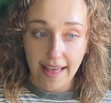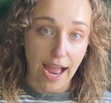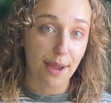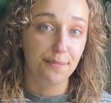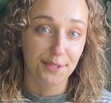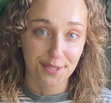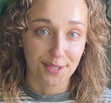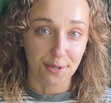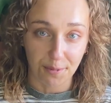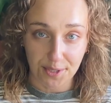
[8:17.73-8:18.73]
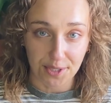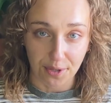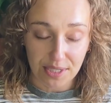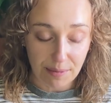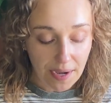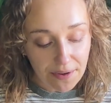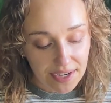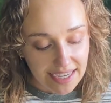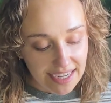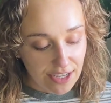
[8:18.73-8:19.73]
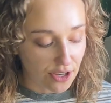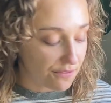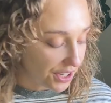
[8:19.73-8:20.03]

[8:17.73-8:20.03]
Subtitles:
I'm super stoked about. So I'm